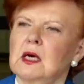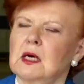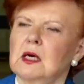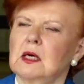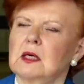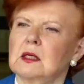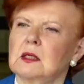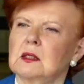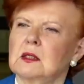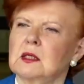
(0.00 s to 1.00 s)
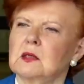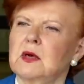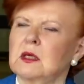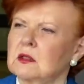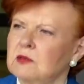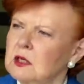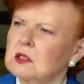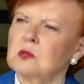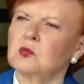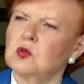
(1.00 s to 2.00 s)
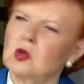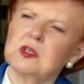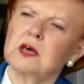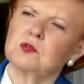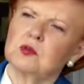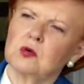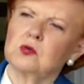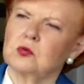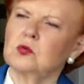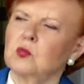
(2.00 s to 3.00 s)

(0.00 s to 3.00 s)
uh, that my grandson would not have to go through